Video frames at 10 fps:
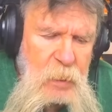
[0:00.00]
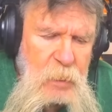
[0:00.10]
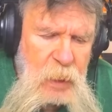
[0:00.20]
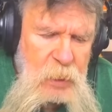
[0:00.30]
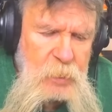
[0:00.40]

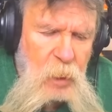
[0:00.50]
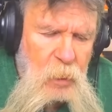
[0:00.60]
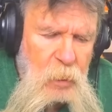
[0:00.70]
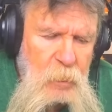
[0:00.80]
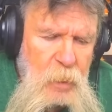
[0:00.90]
he's done
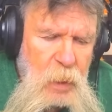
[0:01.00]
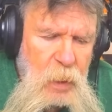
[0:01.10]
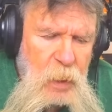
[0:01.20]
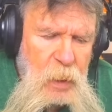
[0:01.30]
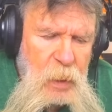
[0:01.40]
a
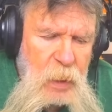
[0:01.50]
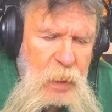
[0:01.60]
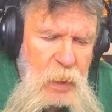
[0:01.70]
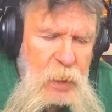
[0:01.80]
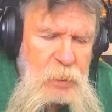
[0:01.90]

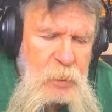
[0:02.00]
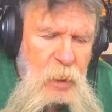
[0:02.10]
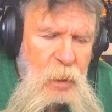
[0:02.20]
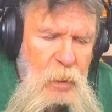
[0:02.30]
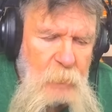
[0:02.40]
he's
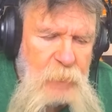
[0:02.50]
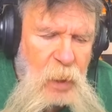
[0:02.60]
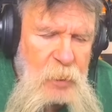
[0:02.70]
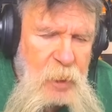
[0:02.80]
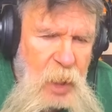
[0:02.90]
done a
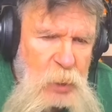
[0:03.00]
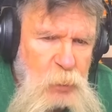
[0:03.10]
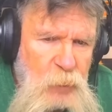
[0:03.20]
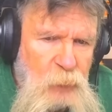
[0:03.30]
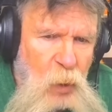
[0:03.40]
podcast
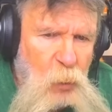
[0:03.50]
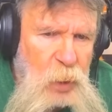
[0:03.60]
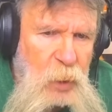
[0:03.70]
with Rogan,